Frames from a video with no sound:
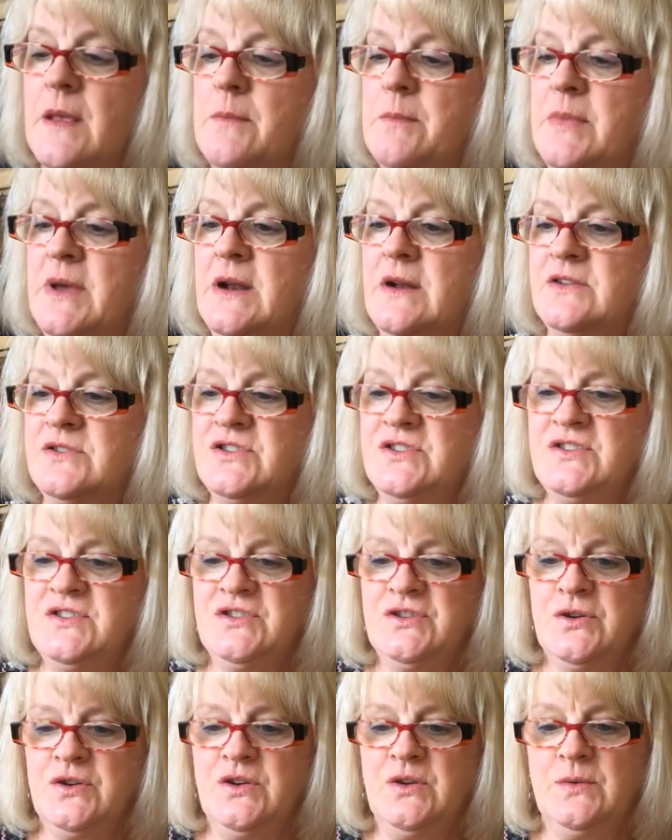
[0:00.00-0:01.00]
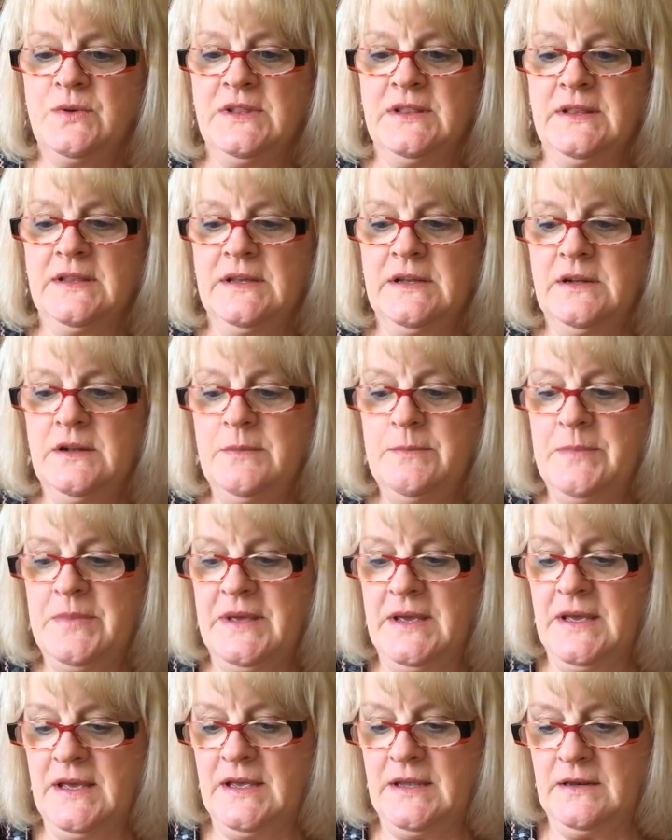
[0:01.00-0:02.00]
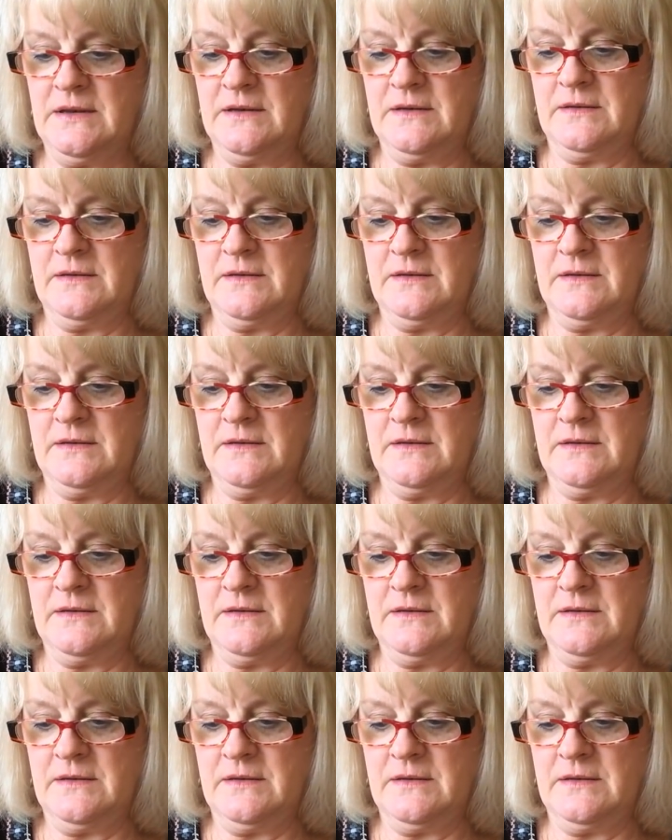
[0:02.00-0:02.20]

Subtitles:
but I'll just show you a little bit.